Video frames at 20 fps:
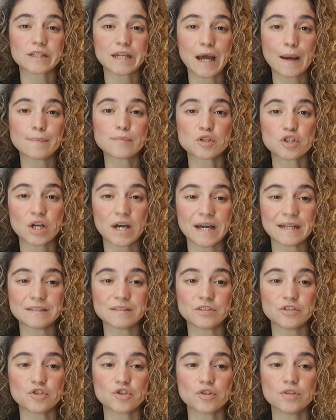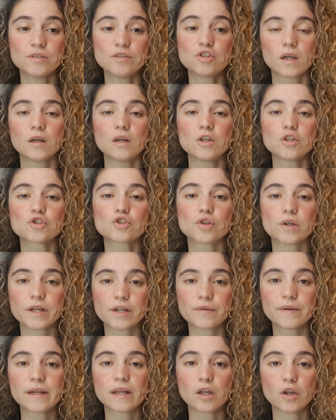capture antigens,
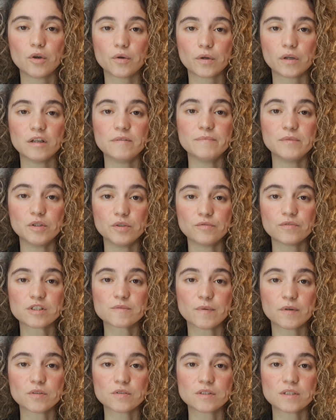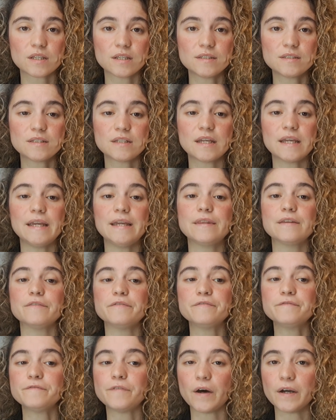triggering local immune responses to either
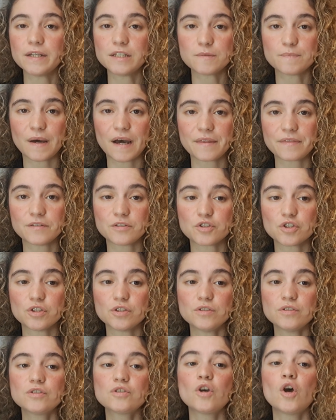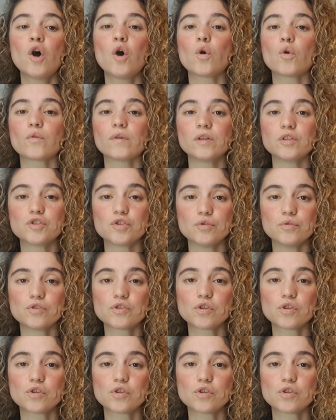fight pathogens or induce